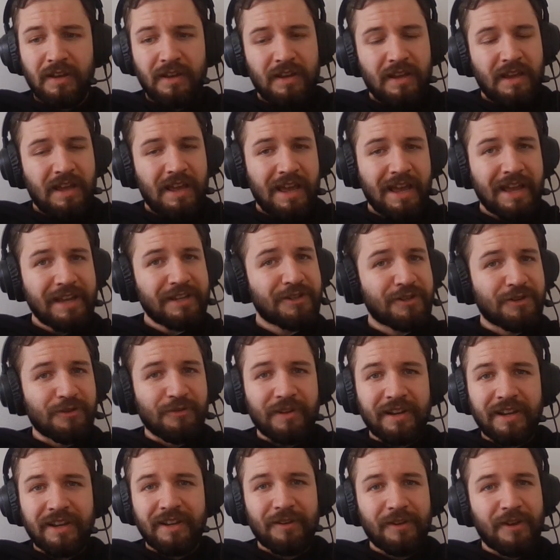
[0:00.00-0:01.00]

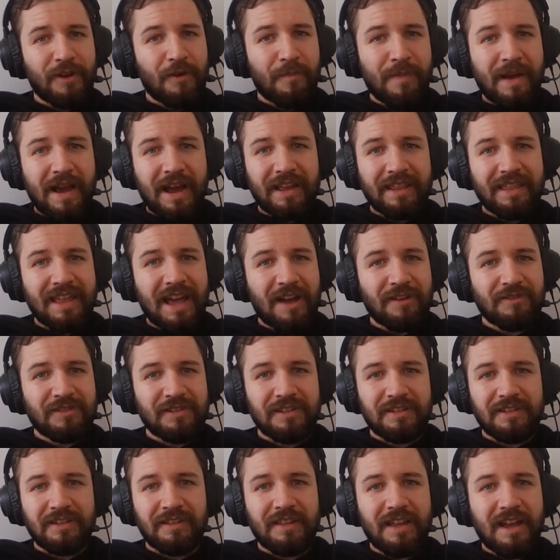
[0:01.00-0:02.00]
history. You go back
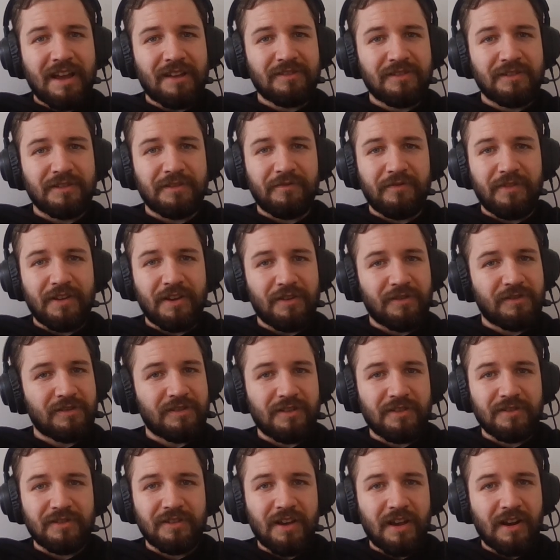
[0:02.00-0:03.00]
thousands and thousands of years.
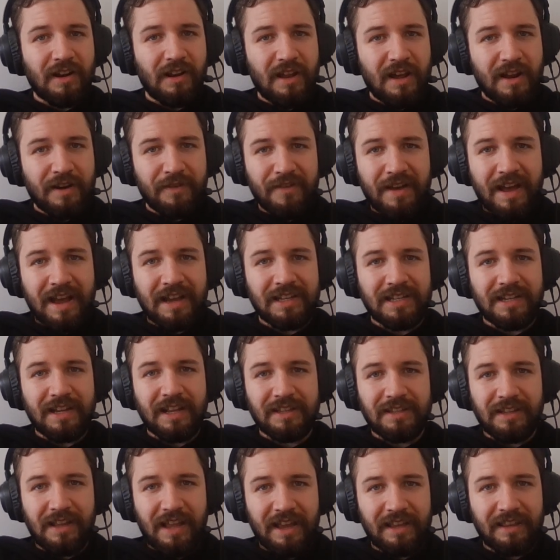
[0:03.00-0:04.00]
There's not a lot of
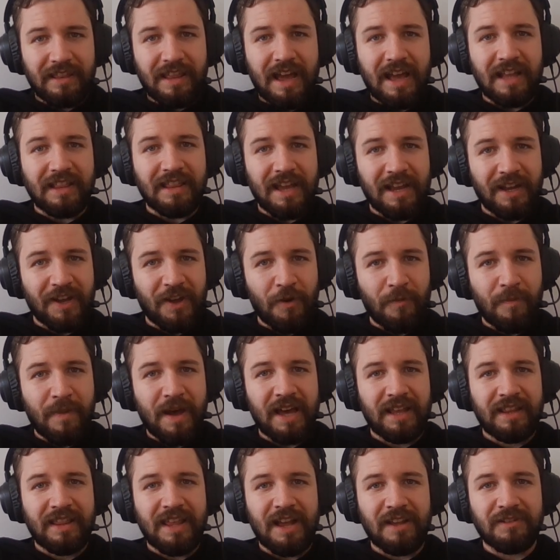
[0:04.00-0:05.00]
assets like that go
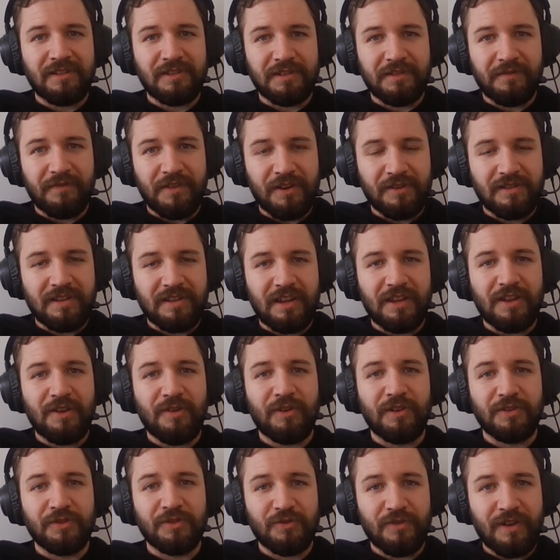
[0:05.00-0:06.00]
back thousands of years that you
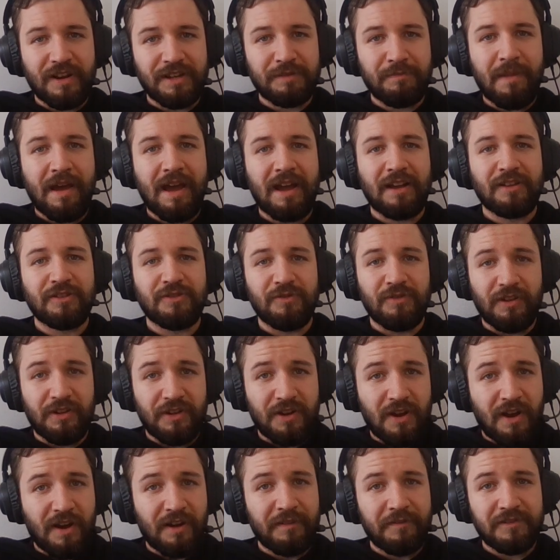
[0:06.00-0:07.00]
can trace back to the
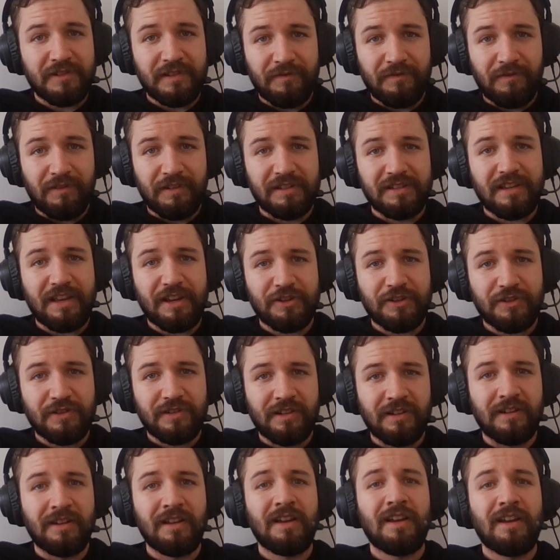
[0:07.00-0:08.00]
dawn of
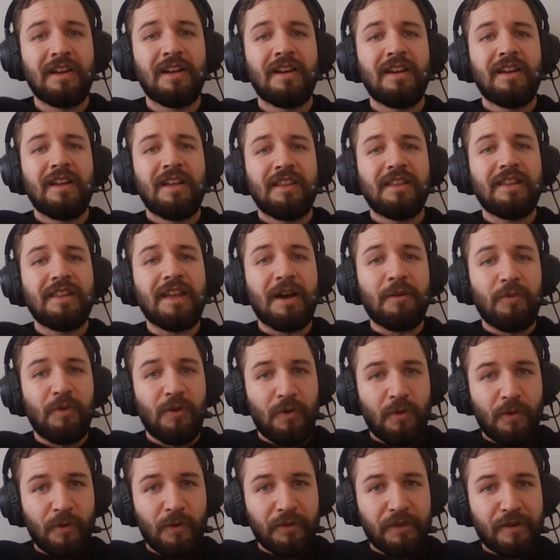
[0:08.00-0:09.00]
civilization that will
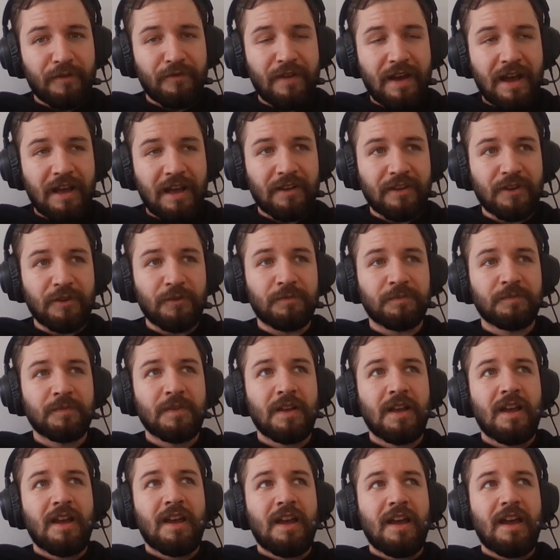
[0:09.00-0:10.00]
hold their value.
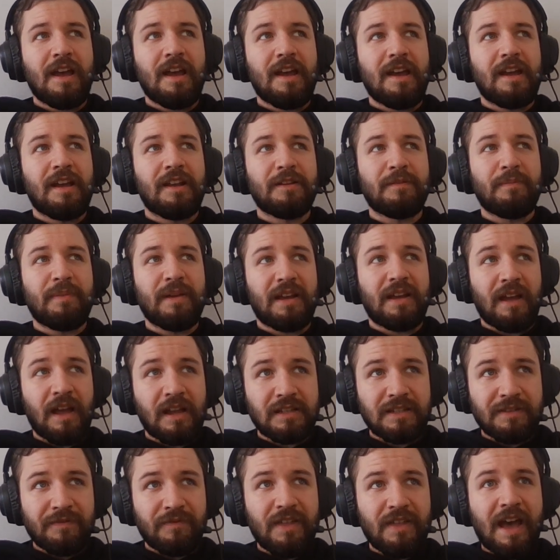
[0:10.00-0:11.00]
And
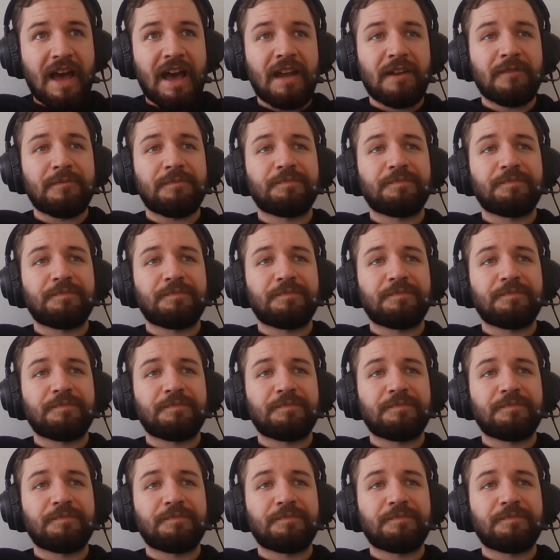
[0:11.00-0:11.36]
because of that,